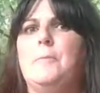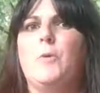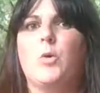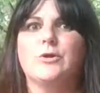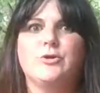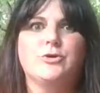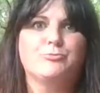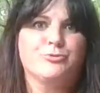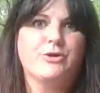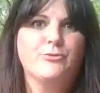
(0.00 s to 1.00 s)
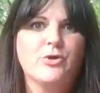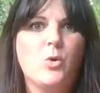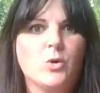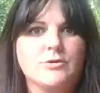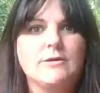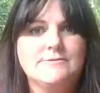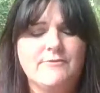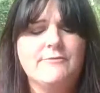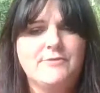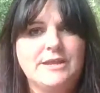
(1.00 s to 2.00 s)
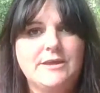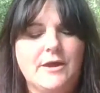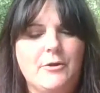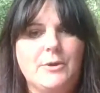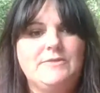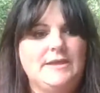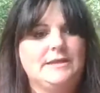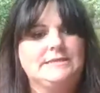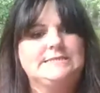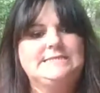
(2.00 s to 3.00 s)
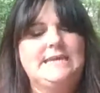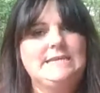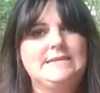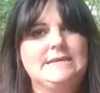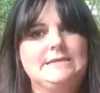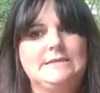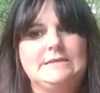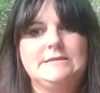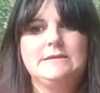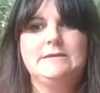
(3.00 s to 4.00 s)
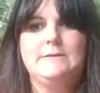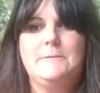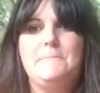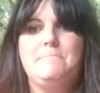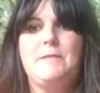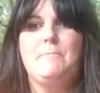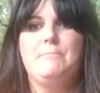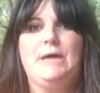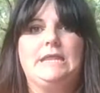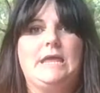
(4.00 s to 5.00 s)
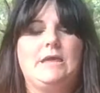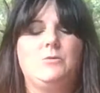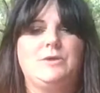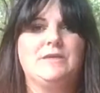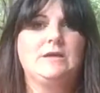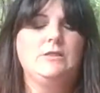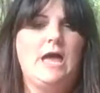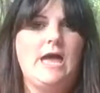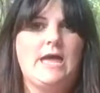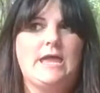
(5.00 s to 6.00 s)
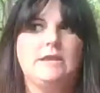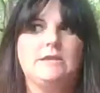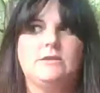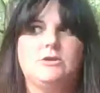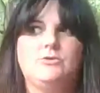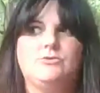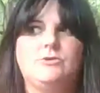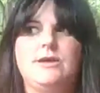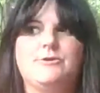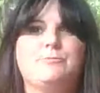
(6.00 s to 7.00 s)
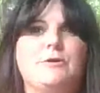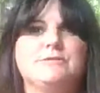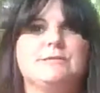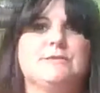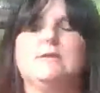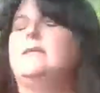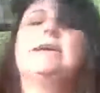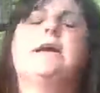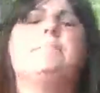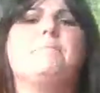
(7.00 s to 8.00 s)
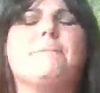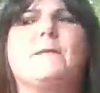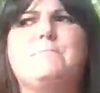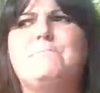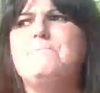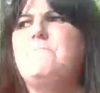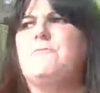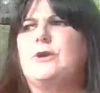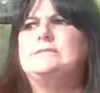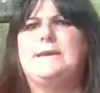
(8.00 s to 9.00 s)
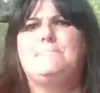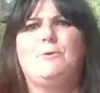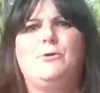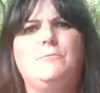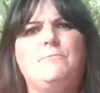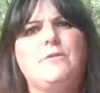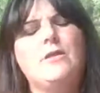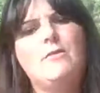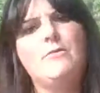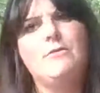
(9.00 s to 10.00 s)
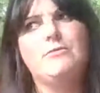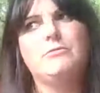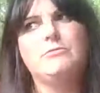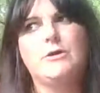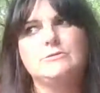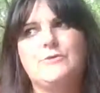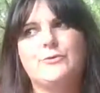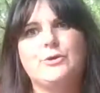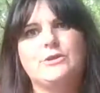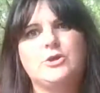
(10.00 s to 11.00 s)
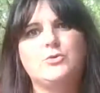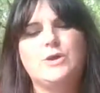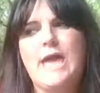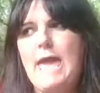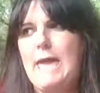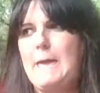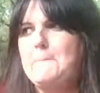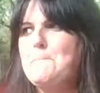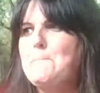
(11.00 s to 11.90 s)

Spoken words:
Or you could pre-record a video and then send it. But with Glide, the other person, like for example, those over in the UK